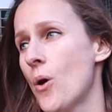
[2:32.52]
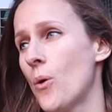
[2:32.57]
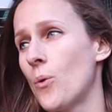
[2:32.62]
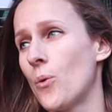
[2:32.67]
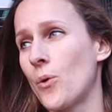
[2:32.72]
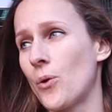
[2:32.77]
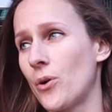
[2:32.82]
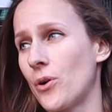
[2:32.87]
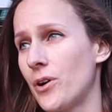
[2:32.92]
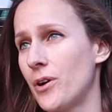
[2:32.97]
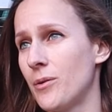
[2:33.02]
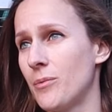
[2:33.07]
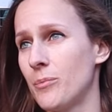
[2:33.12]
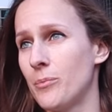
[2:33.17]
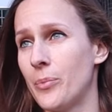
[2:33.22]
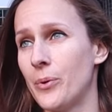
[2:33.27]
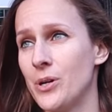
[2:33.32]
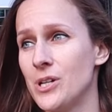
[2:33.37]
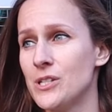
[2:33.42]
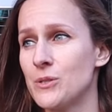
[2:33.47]
or
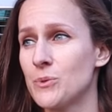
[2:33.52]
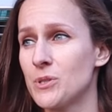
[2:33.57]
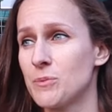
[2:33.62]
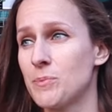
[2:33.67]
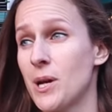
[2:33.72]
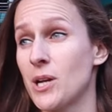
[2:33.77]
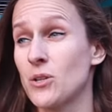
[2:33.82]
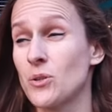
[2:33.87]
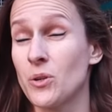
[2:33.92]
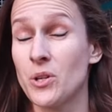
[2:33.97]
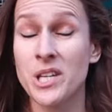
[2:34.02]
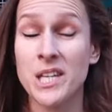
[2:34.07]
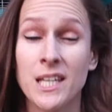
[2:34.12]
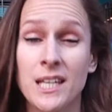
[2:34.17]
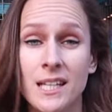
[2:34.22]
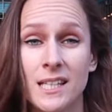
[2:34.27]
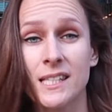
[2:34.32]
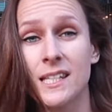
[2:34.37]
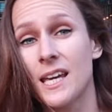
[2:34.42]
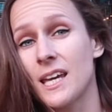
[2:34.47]
breeds with special
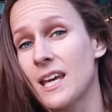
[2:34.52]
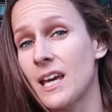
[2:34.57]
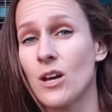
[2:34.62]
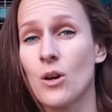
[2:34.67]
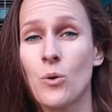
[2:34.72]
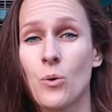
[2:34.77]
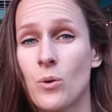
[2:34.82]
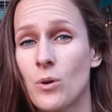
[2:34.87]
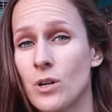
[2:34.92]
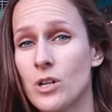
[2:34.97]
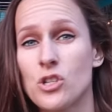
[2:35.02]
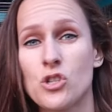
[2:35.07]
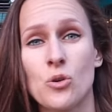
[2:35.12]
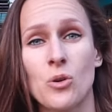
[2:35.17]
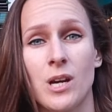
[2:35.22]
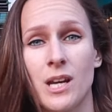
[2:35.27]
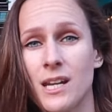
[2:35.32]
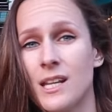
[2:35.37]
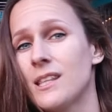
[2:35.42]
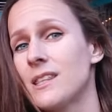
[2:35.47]
needs like Angoras
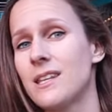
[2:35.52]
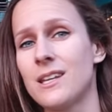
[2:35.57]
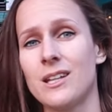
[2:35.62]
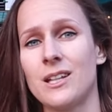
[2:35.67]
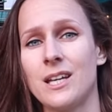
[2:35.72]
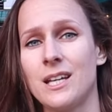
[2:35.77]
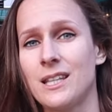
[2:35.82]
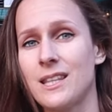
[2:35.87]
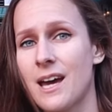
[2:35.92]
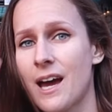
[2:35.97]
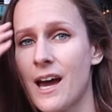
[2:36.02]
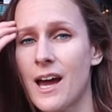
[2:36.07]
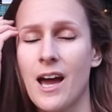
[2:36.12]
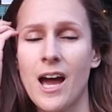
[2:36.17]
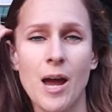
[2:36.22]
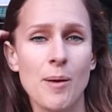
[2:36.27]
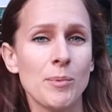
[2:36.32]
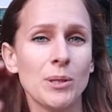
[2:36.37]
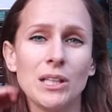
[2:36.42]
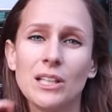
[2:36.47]
or anything like that.
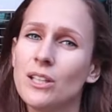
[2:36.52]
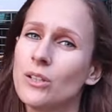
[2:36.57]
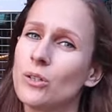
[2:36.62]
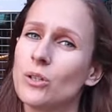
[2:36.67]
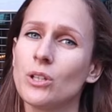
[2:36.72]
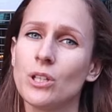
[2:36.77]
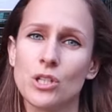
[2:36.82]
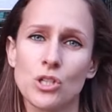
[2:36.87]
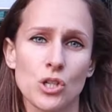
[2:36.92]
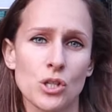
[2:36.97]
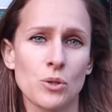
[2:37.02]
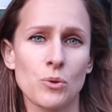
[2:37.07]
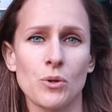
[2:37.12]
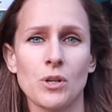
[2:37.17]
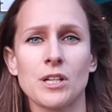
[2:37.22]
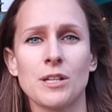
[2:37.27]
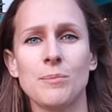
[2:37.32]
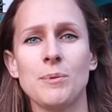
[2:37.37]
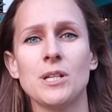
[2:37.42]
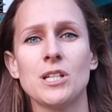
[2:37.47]
I'm literally just
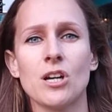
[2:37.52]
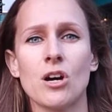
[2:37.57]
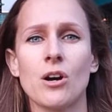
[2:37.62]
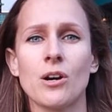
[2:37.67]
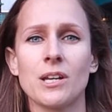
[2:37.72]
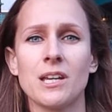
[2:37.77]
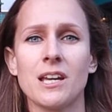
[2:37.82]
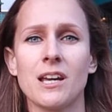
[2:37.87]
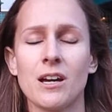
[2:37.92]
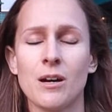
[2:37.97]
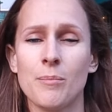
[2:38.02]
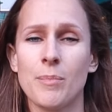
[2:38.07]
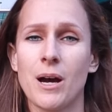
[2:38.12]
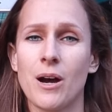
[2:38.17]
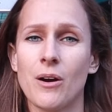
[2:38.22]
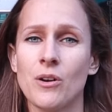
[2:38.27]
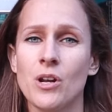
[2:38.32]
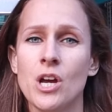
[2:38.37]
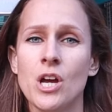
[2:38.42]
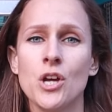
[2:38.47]
going to be talking
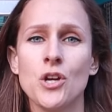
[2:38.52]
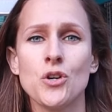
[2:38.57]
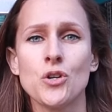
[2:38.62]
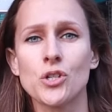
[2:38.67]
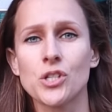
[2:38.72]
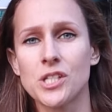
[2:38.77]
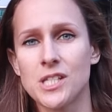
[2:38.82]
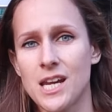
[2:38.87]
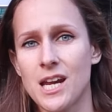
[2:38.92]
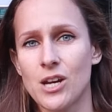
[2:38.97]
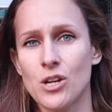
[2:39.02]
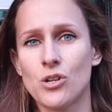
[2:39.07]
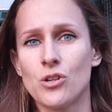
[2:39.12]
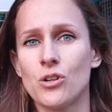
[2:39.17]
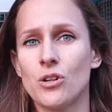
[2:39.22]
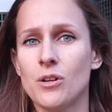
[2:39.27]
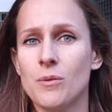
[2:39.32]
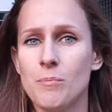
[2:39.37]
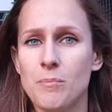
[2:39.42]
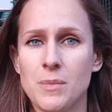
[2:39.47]
about your
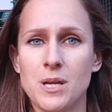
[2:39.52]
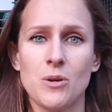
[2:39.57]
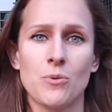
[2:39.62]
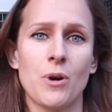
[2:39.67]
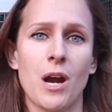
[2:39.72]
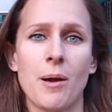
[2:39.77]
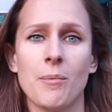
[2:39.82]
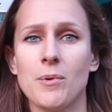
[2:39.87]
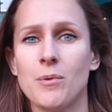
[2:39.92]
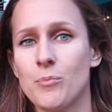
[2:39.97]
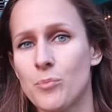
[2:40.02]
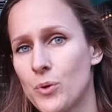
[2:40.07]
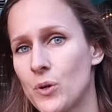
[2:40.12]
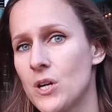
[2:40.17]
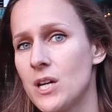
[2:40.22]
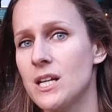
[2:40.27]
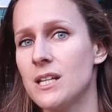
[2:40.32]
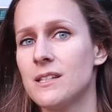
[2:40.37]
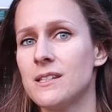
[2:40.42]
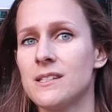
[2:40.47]
standard meat rabbit
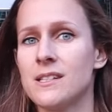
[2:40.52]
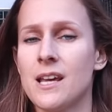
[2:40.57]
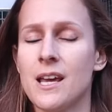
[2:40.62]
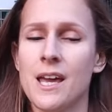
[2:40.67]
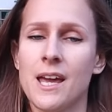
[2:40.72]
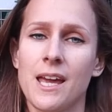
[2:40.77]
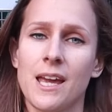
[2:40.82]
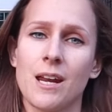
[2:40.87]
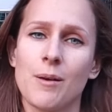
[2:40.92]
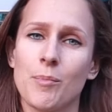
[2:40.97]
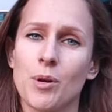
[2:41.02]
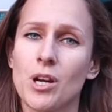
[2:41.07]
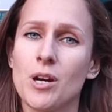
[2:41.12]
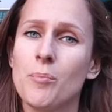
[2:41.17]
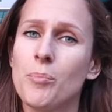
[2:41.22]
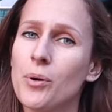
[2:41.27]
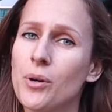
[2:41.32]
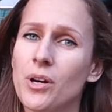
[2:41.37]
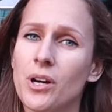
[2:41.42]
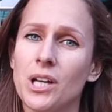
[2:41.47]
breeds. And I'm
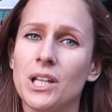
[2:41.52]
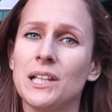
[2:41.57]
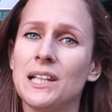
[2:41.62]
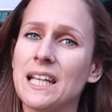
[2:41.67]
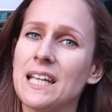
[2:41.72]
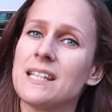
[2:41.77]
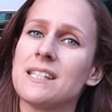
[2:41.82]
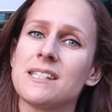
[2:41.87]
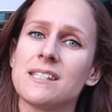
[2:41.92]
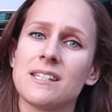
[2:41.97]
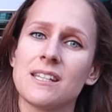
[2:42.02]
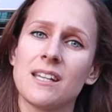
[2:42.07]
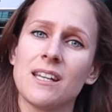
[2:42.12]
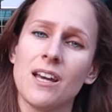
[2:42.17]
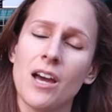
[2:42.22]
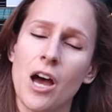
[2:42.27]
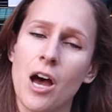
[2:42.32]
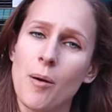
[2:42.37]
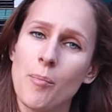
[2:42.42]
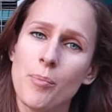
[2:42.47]
gonna put a list
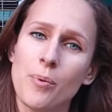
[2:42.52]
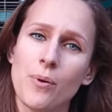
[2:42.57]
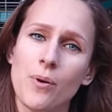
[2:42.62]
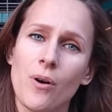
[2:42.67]
up